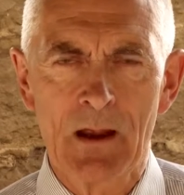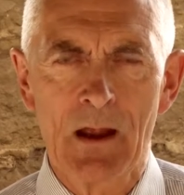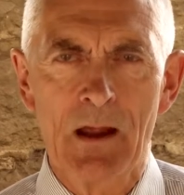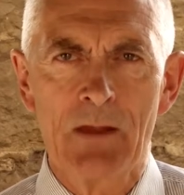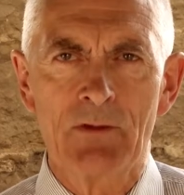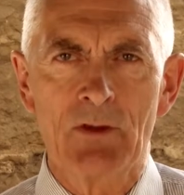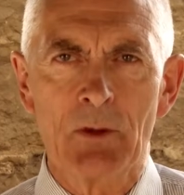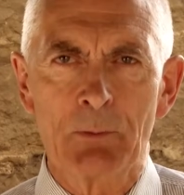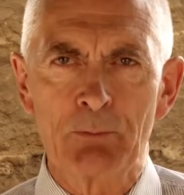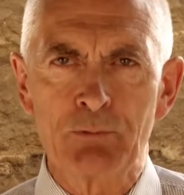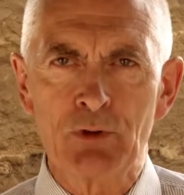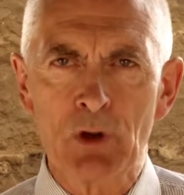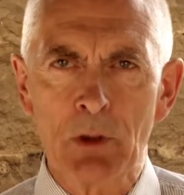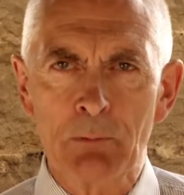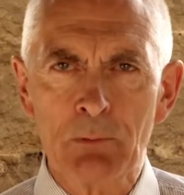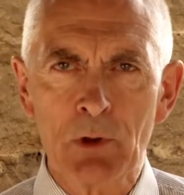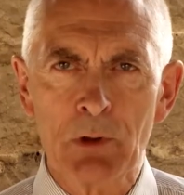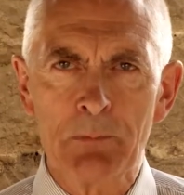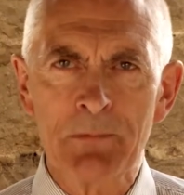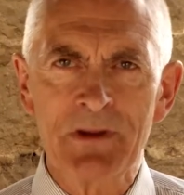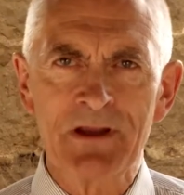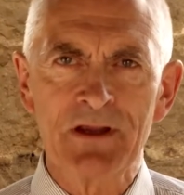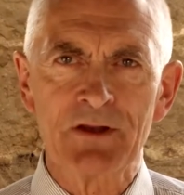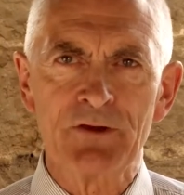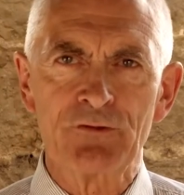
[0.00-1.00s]
The
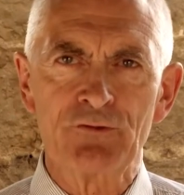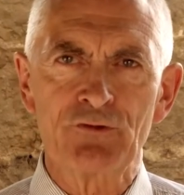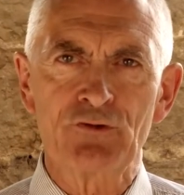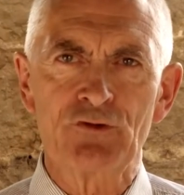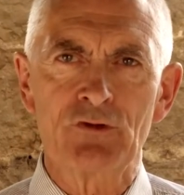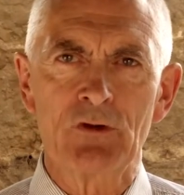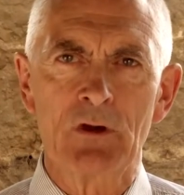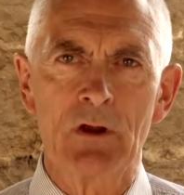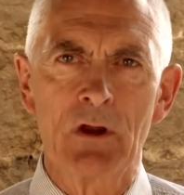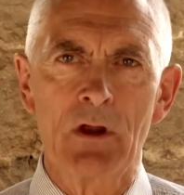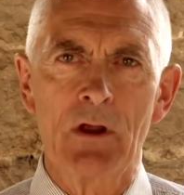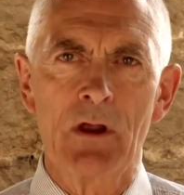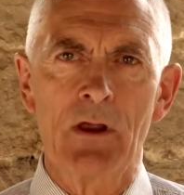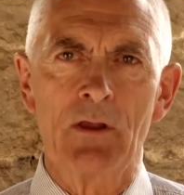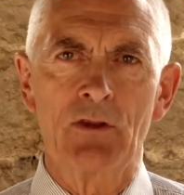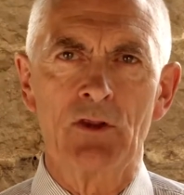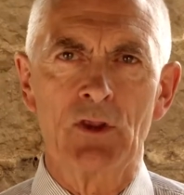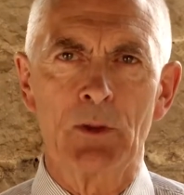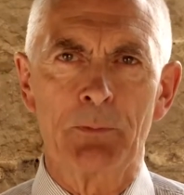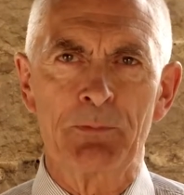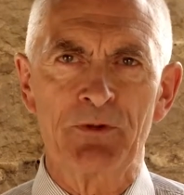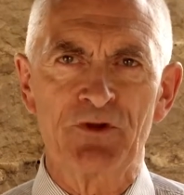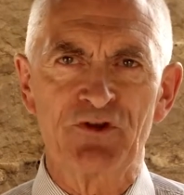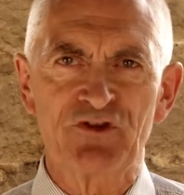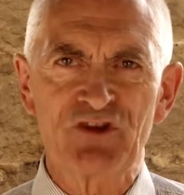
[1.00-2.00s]
problem is
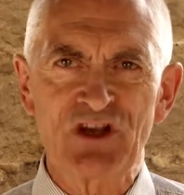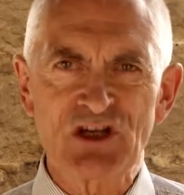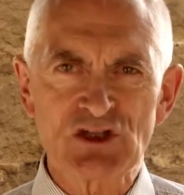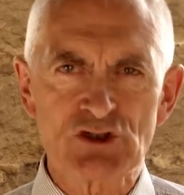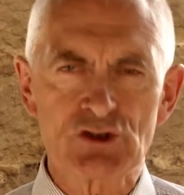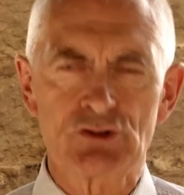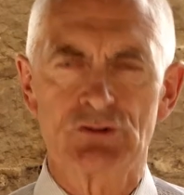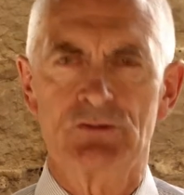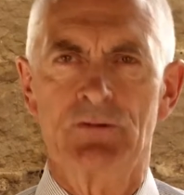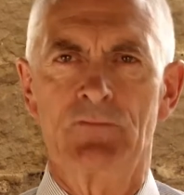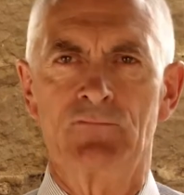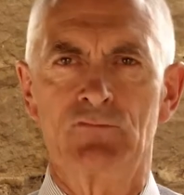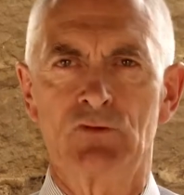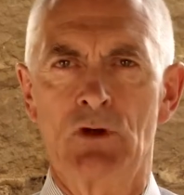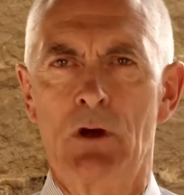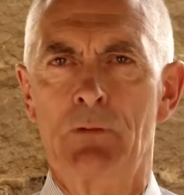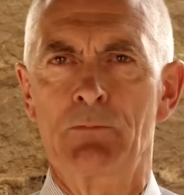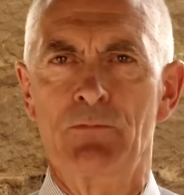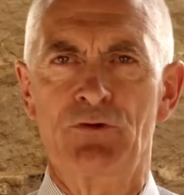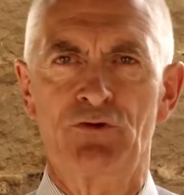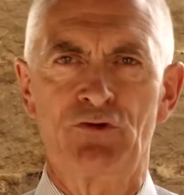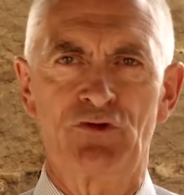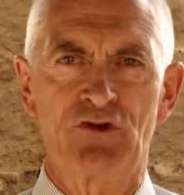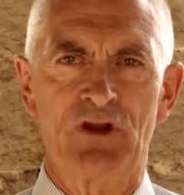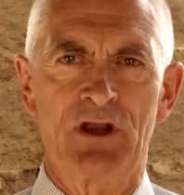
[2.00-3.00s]
the possession of
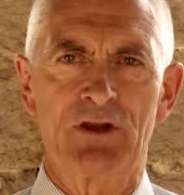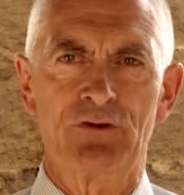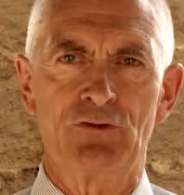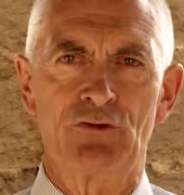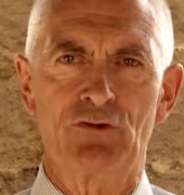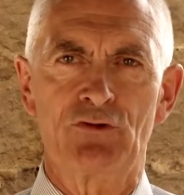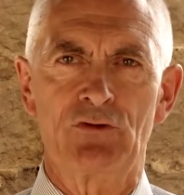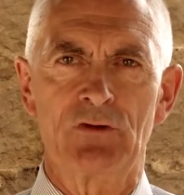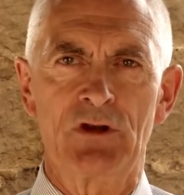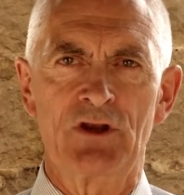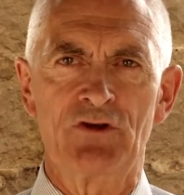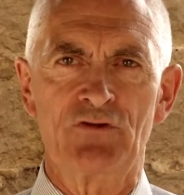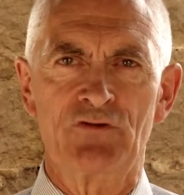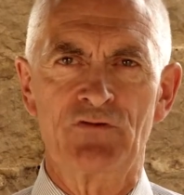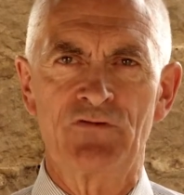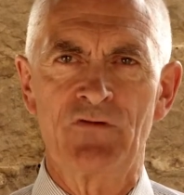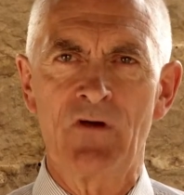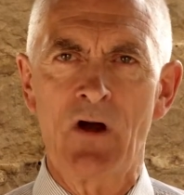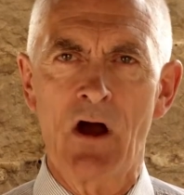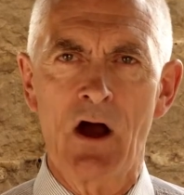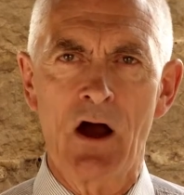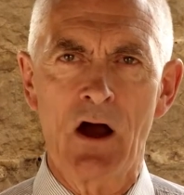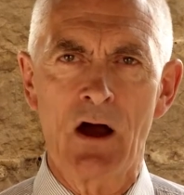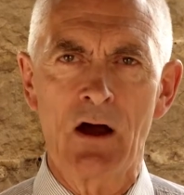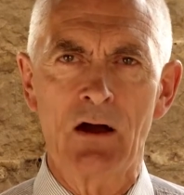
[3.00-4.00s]
common sense is
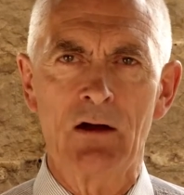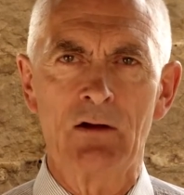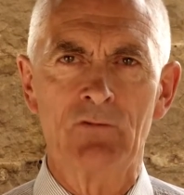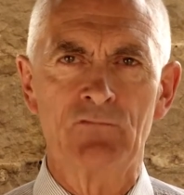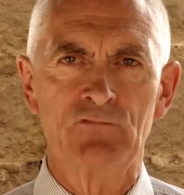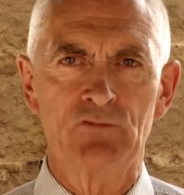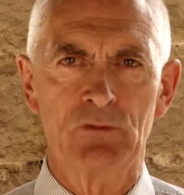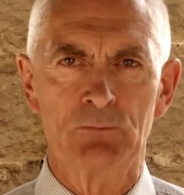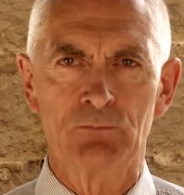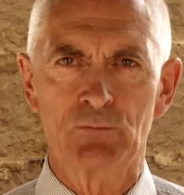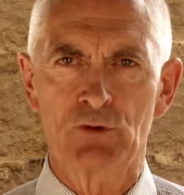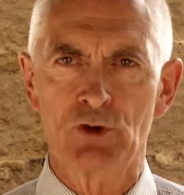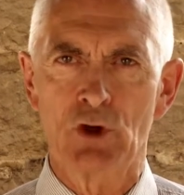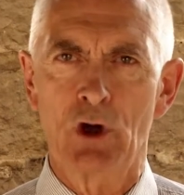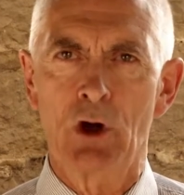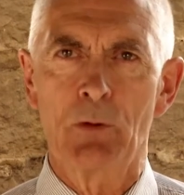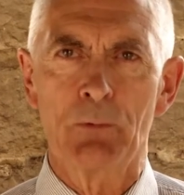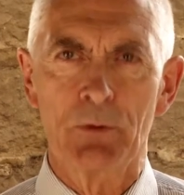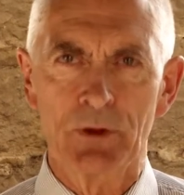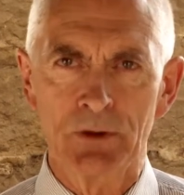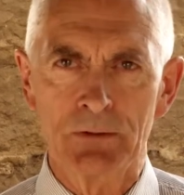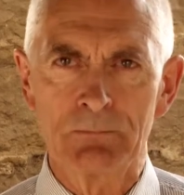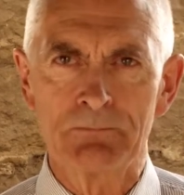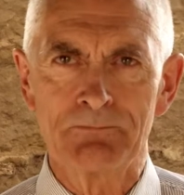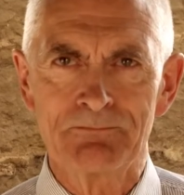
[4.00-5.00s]
far from
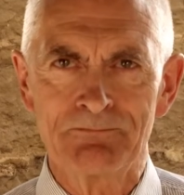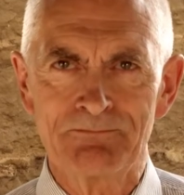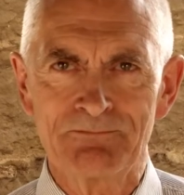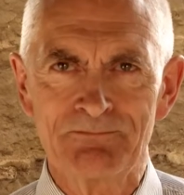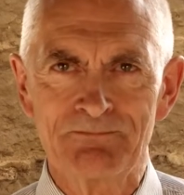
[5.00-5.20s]
common.